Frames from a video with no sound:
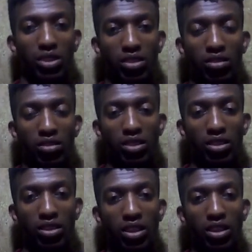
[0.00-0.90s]
As you can
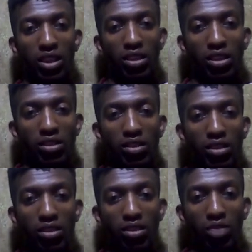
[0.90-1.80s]
see, this
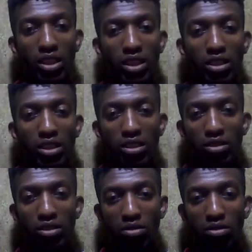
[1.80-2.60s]
thing, what did it do?